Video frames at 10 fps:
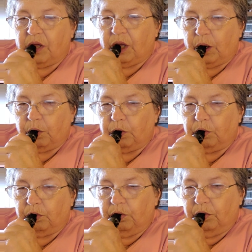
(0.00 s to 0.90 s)

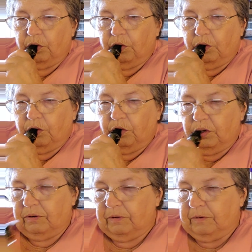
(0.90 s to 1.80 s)

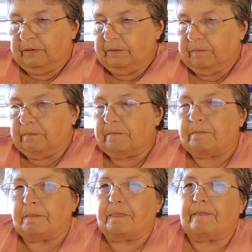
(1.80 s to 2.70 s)

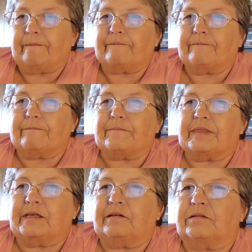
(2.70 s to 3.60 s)

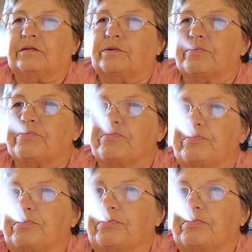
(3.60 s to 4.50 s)

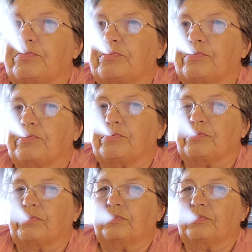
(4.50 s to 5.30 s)
No words are spoken by the person on screen.